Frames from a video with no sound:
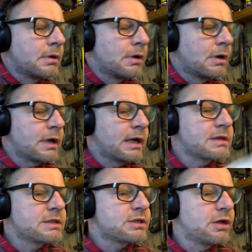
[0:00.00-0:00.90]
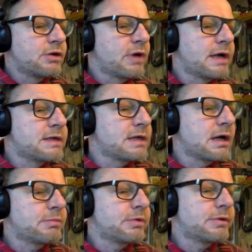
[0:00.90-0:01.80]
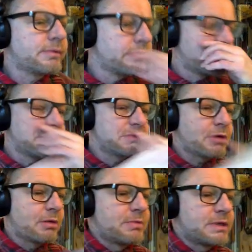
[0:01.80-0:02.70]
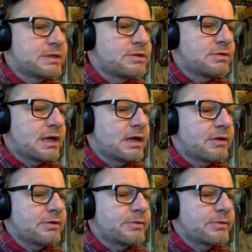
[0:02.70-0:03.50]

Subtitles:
Okay, that's turned right up. It's probably a bit too loud.